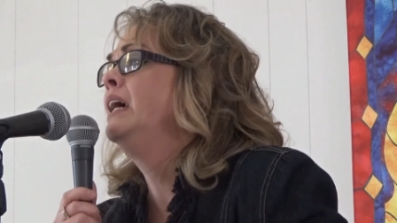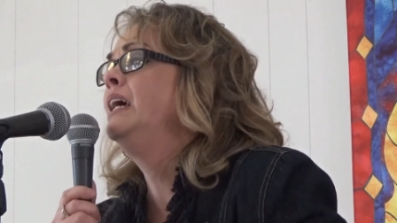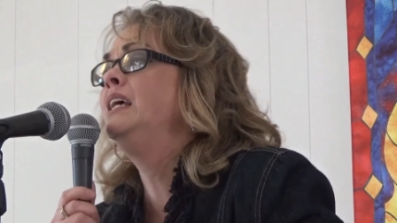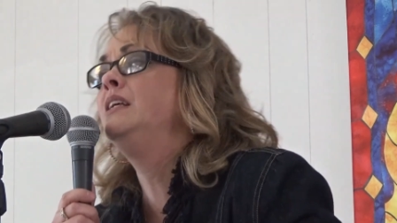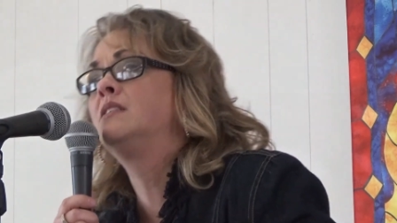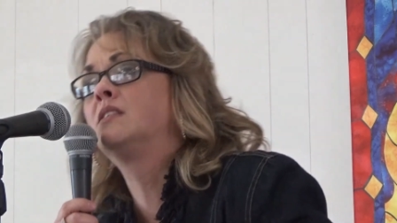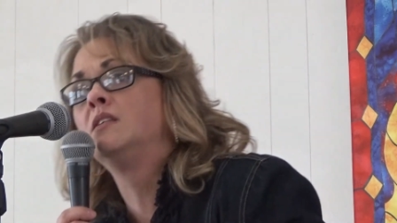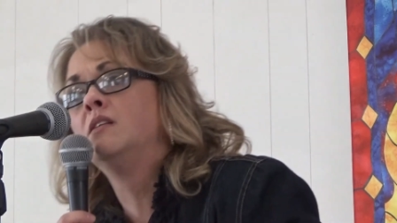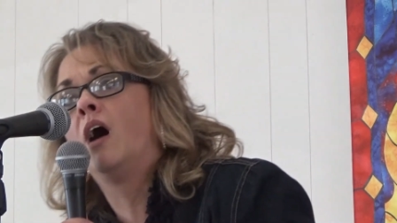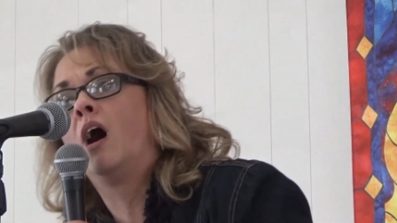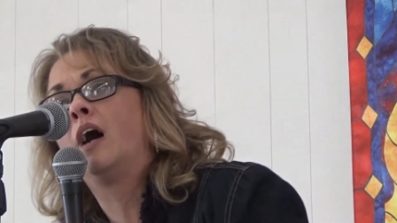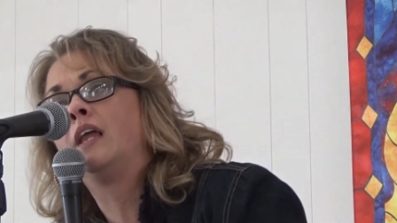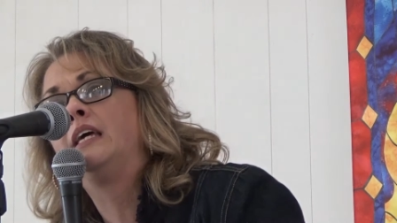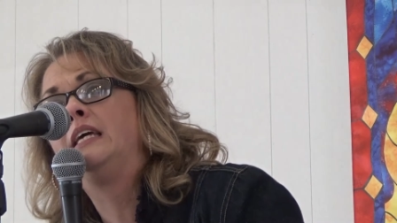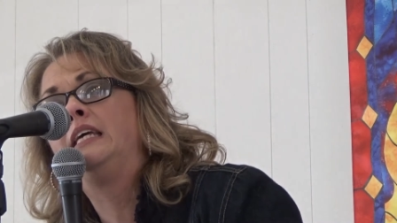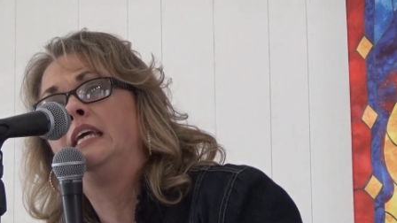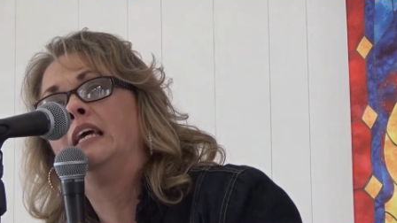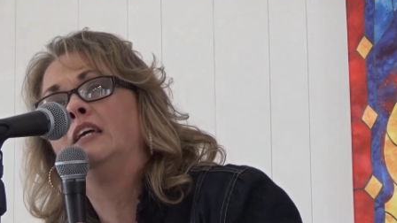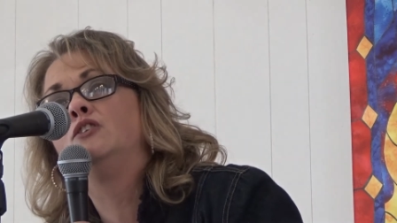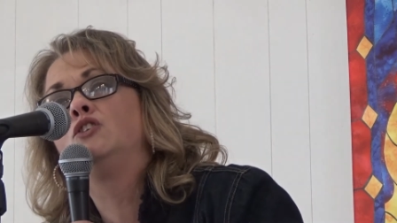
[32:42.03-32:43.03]
He's not
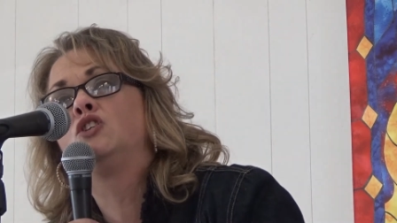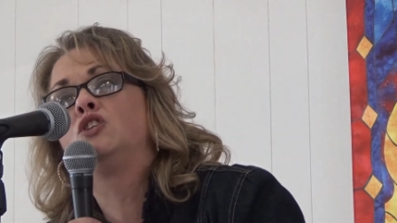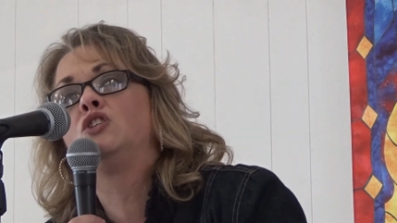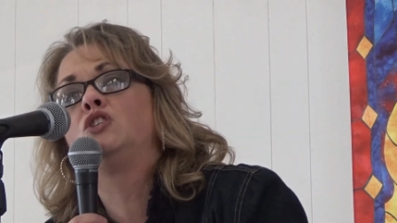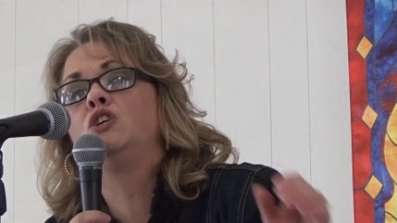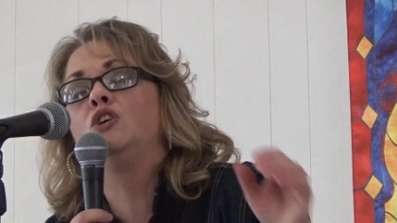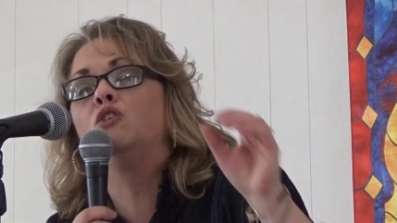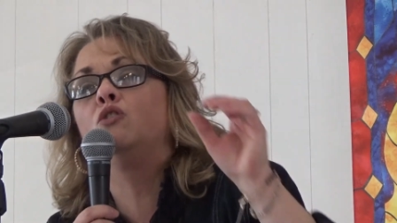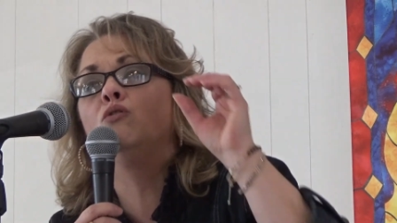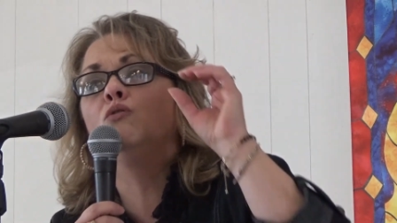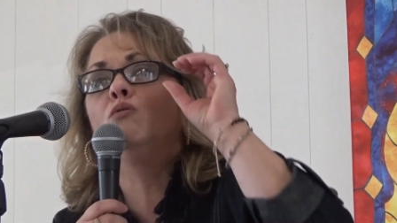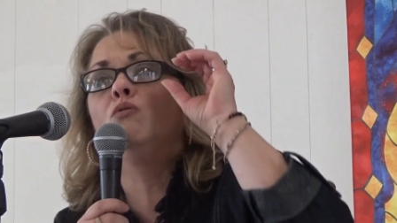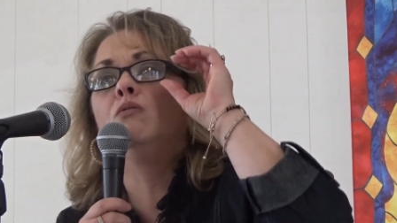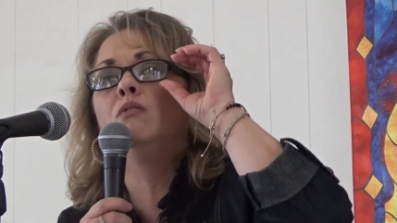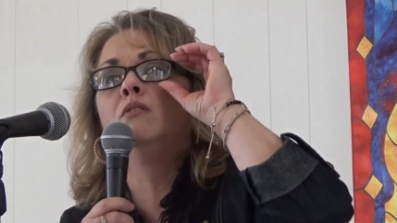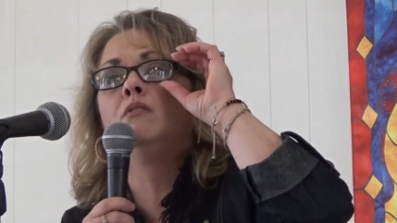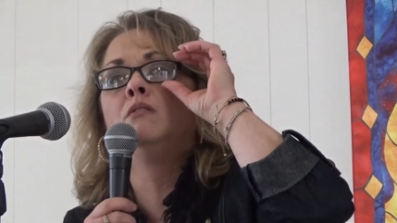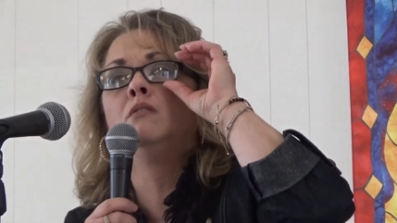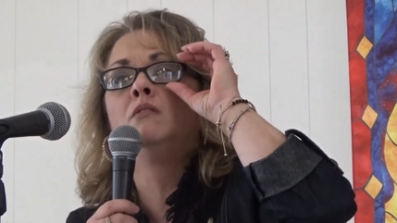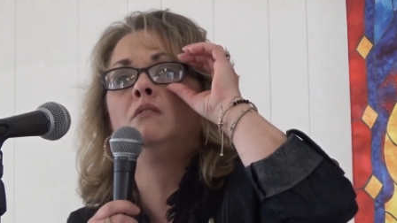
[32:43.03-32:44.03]
against
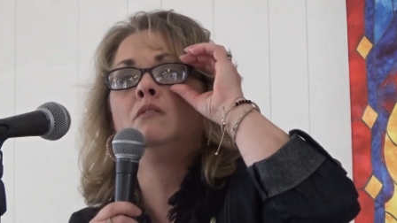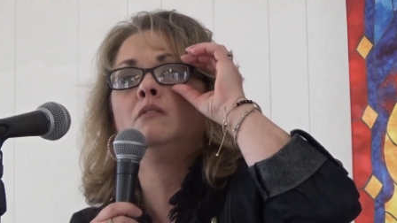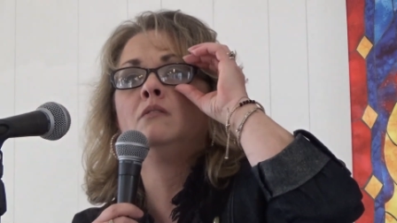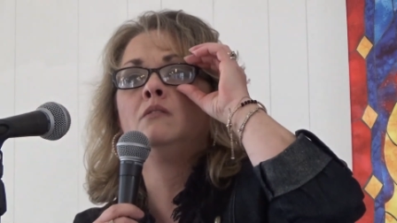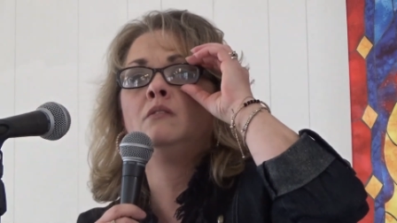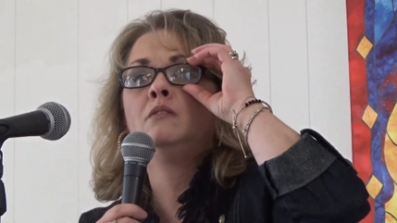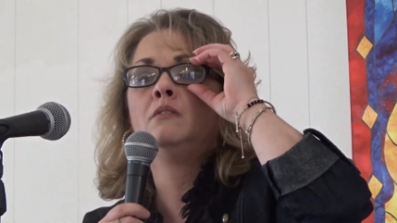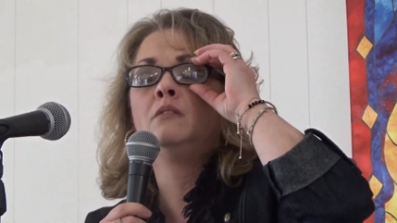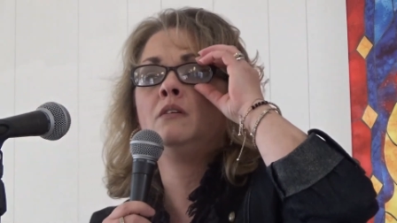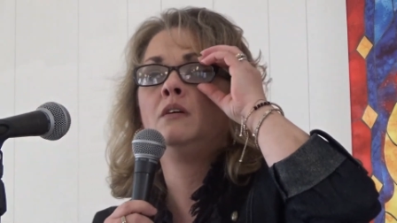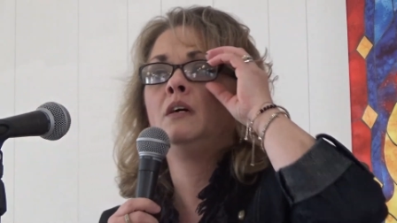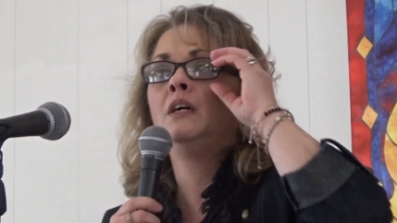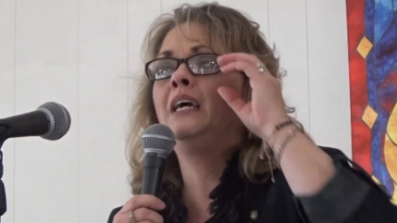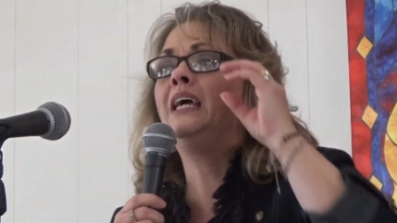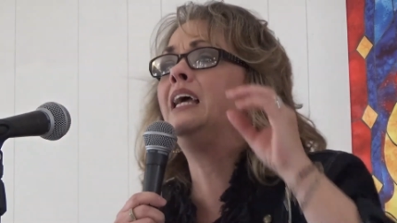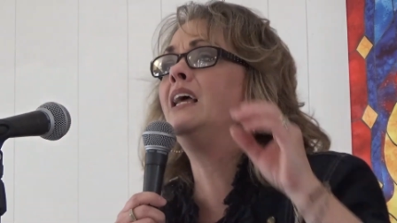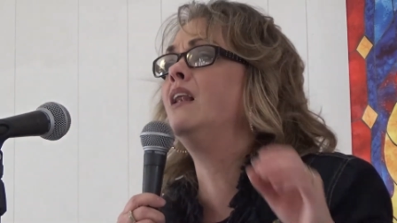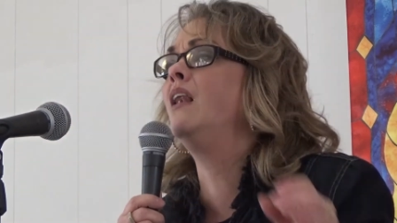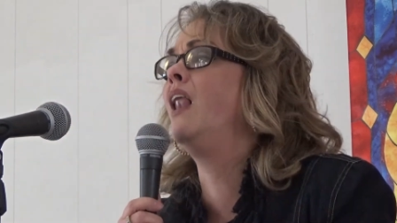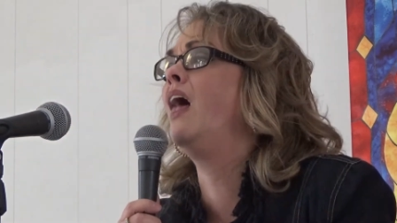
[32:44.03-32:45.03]
you.
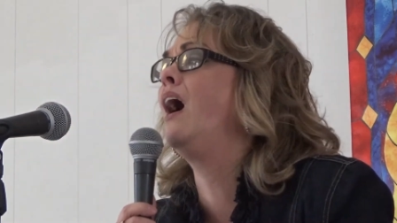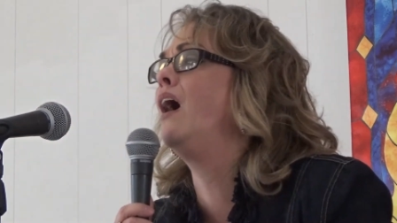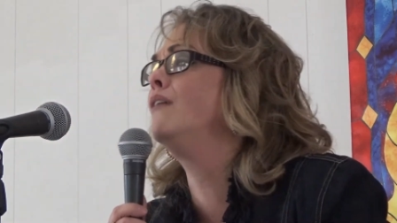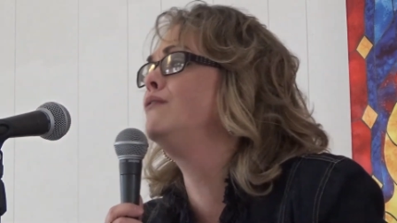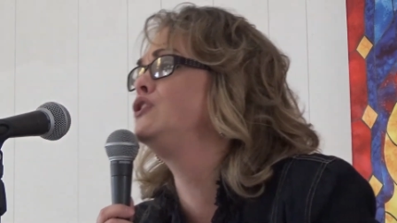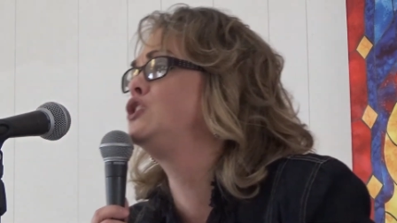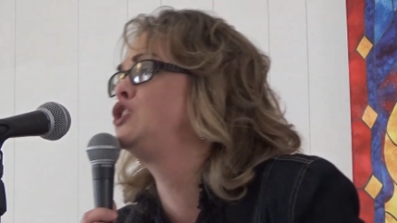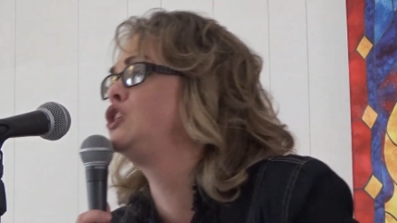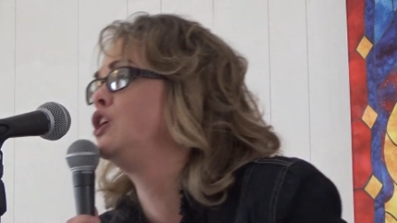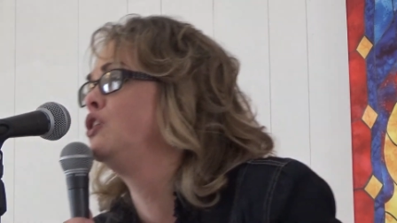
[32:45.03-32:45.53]
He loves